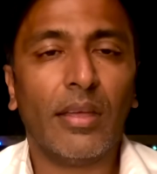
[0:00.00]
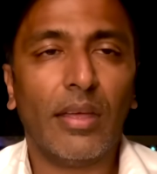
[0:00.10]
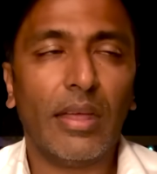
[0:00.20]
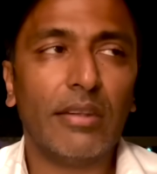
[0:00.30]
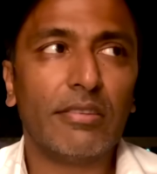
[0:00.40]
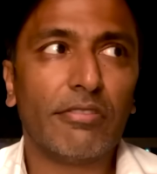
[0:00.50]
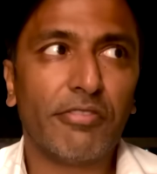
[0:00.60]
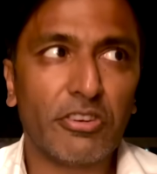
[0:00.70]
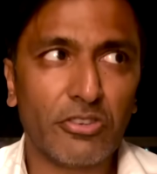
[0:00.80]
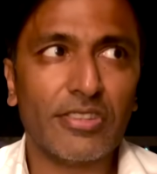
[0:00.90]
in
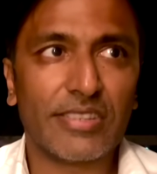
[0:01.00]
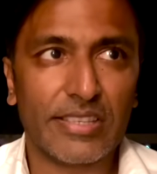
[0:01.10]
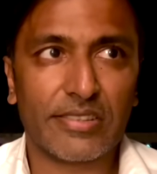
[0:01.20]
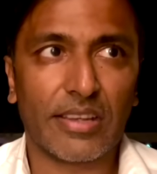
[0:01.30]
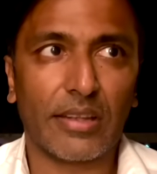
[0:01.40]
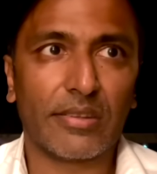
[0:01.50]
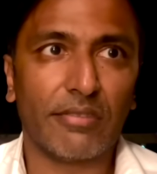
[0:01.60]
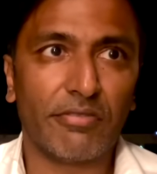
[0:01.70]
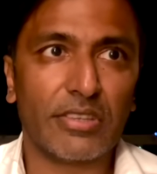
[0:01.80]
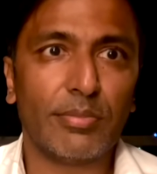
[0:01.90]
deficiency states, in
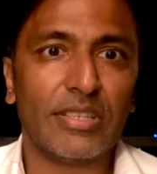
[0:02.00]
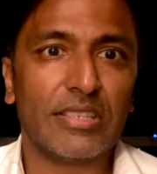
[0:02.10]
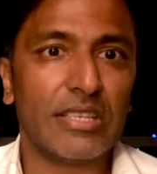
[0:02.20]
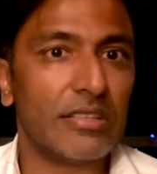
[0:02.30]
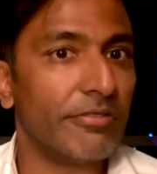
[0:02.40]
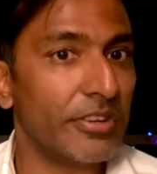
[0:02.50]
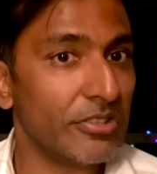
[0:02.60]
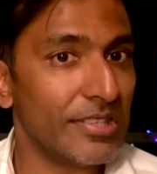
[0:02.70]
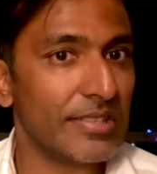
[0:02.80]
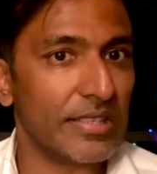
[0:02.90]
vitamin D
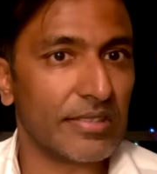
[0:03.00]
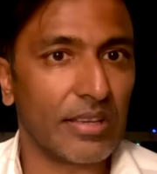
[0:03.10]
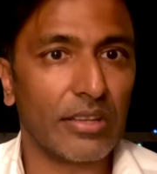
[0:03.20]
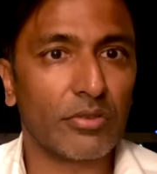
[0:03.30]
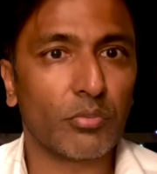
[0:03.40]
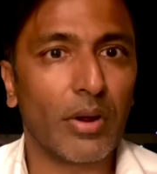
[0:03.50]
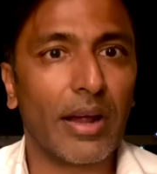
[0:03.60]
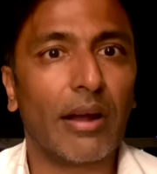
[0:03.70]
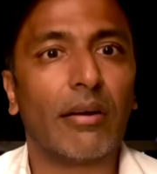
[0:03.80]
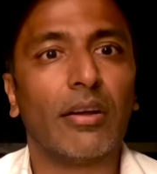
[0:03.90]
deficiency states,
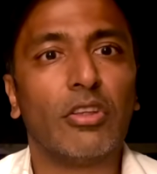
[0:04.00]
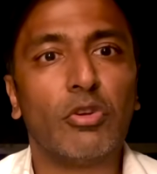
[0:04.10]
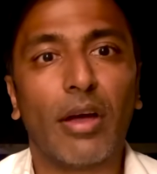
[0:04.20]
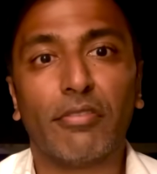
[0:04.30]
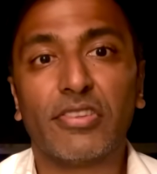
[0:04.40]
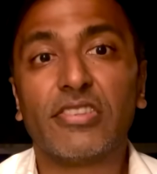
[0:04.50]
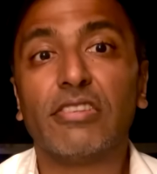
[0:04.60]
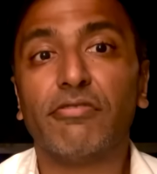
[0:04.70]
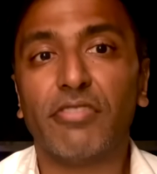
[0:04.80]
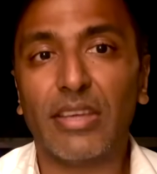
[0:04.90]
where you have a
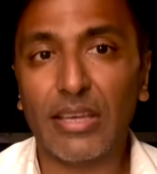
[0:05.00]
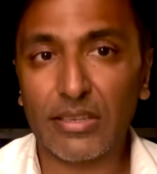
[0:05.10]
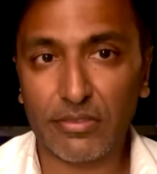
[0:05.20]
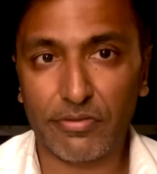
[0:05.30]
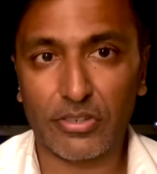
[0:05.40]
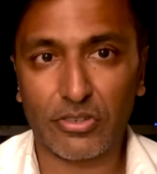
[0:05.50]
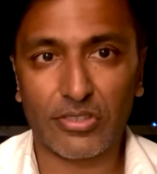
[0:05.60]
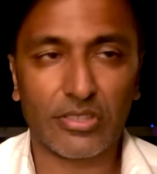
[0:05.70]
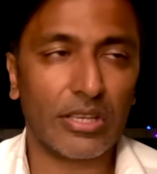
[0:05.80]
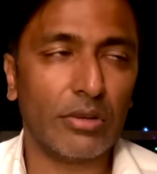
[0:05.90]
severe deficiency,